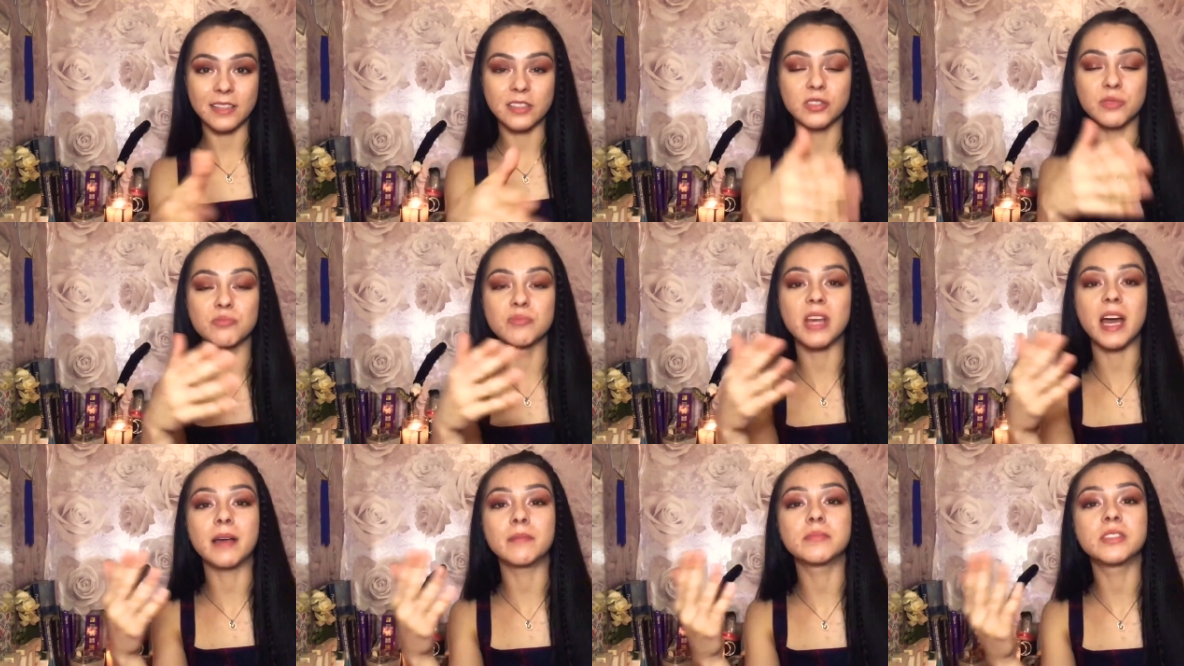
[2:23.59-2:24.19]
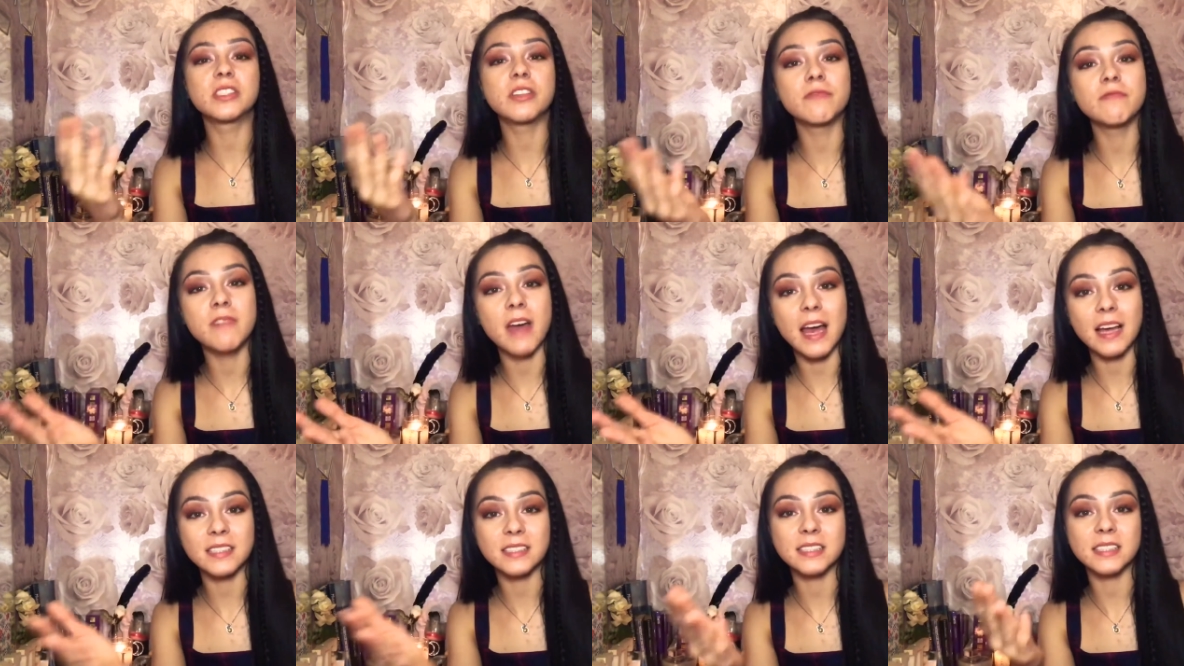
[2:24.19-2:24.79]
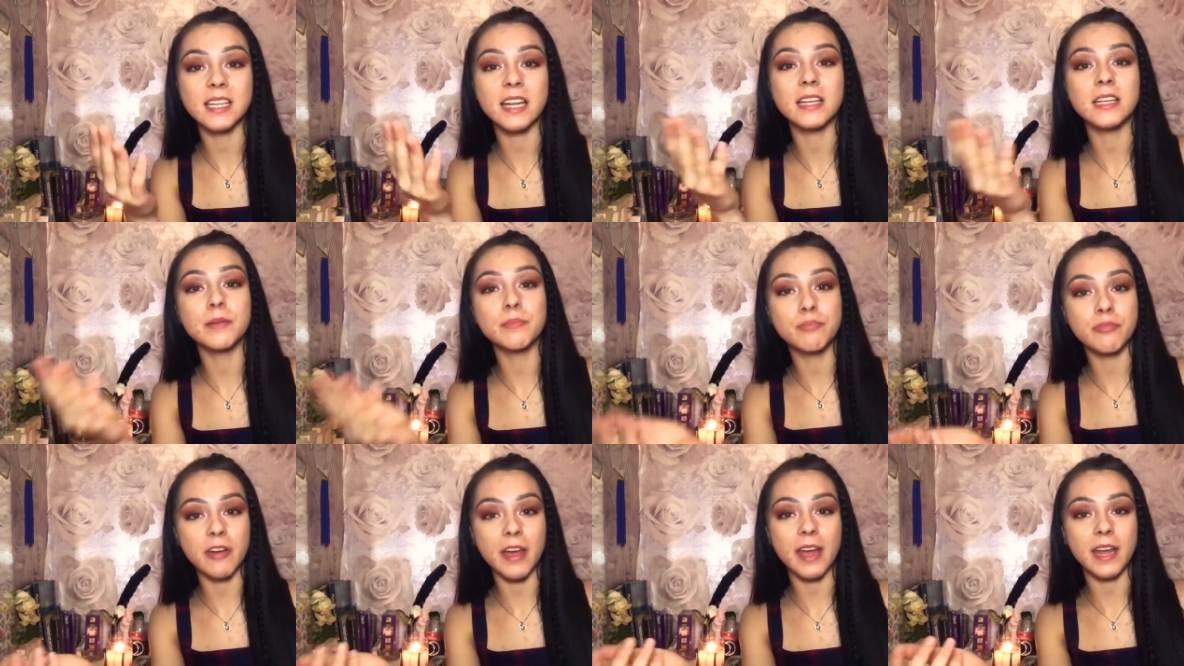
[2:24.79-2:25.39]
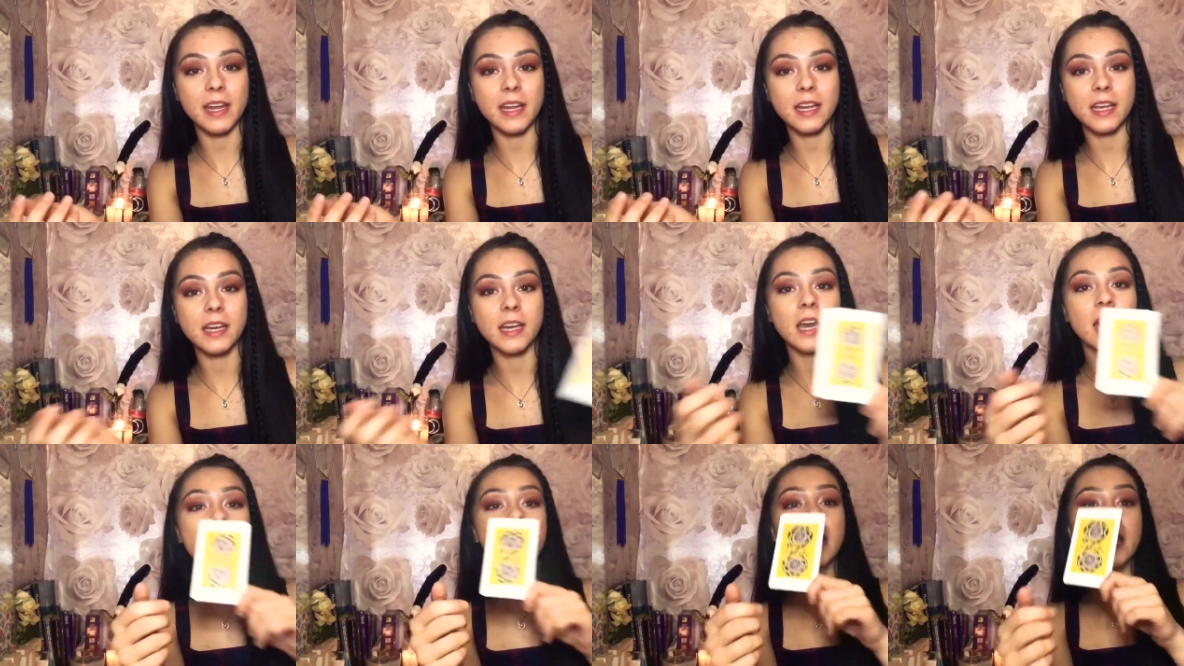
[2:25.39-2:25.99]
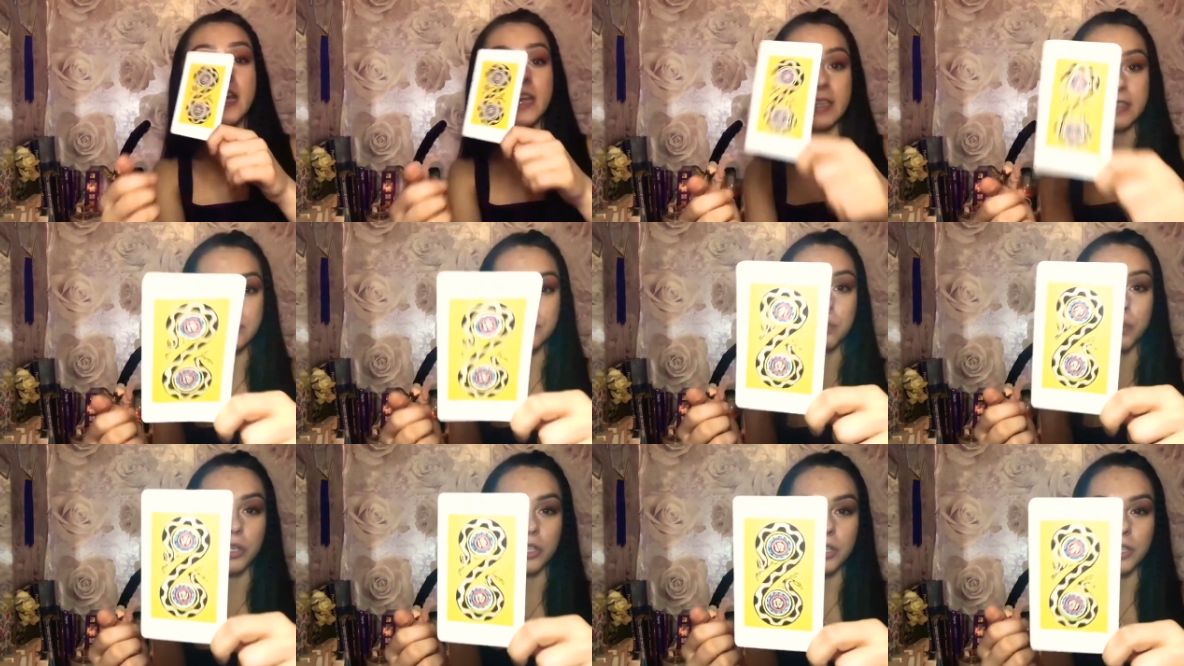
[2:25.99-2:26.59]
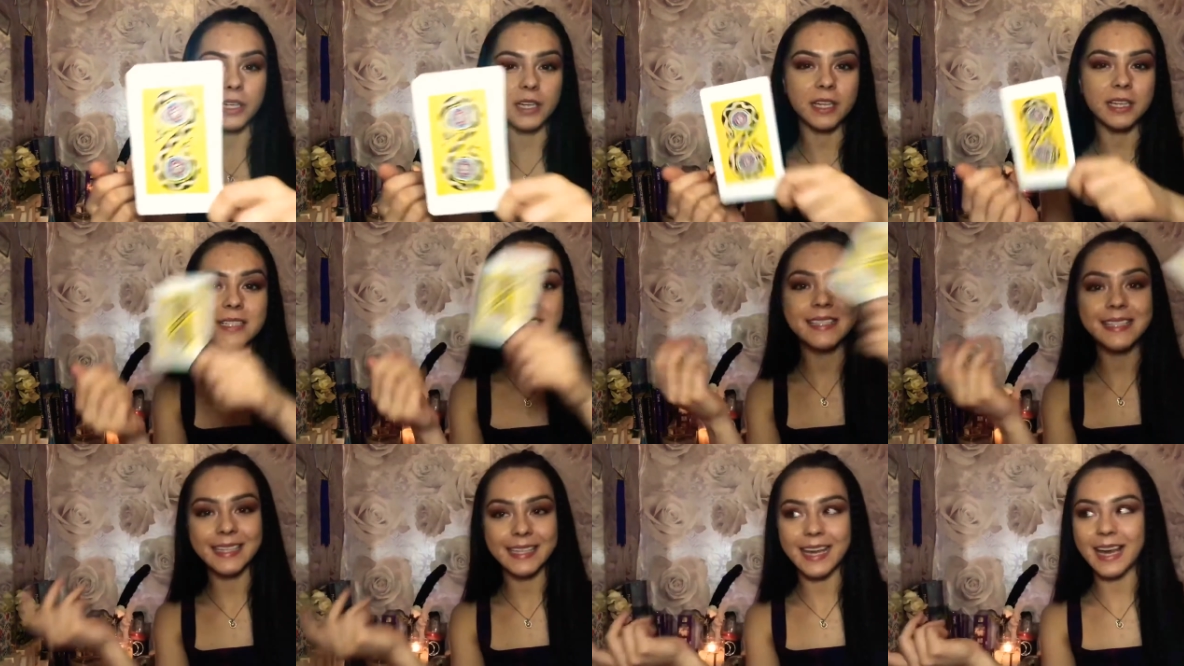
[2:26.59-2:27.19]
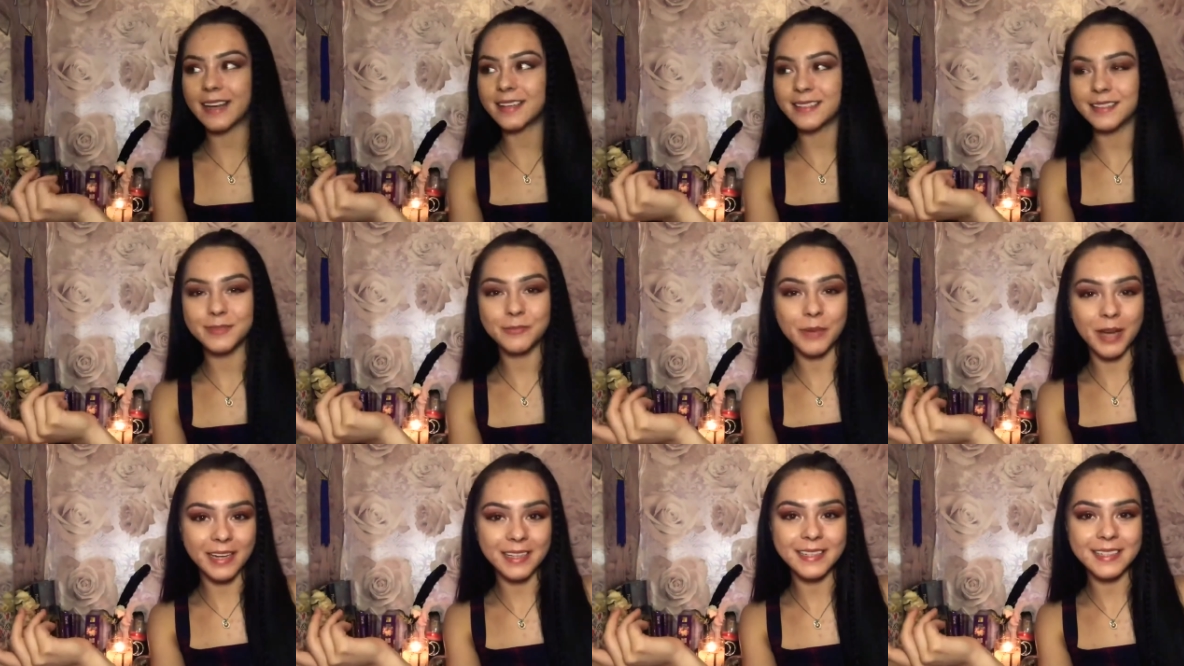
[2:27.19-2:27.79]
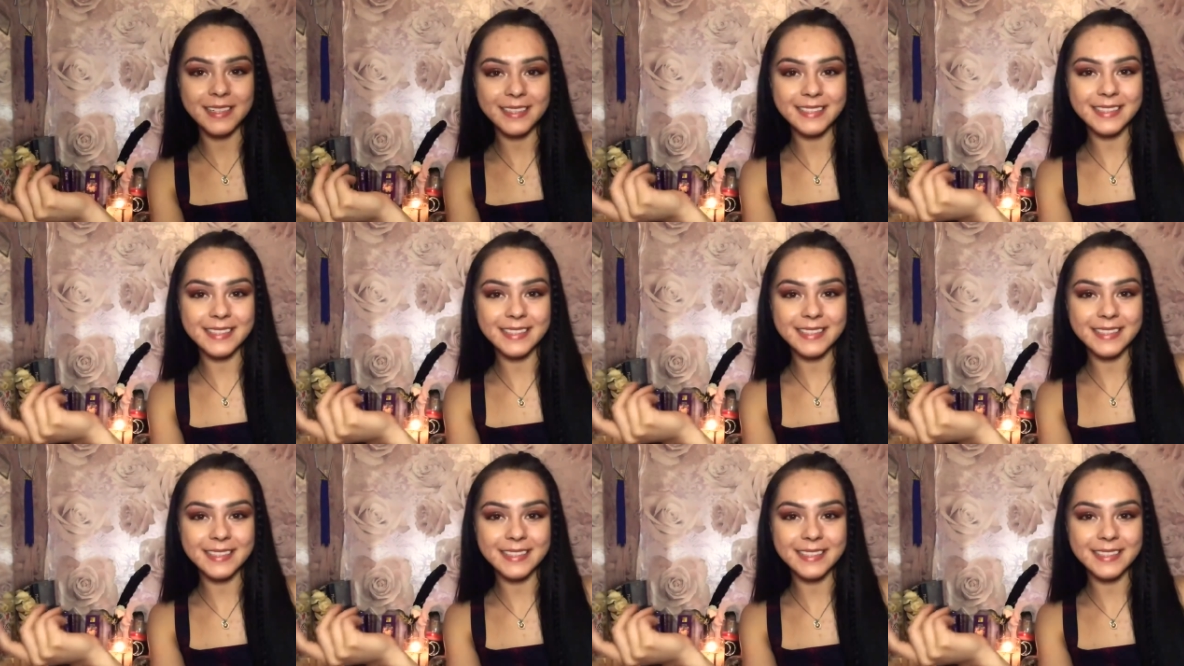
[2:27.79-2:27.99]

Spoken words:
Sometimes the rest and the break is what you need to get where you need to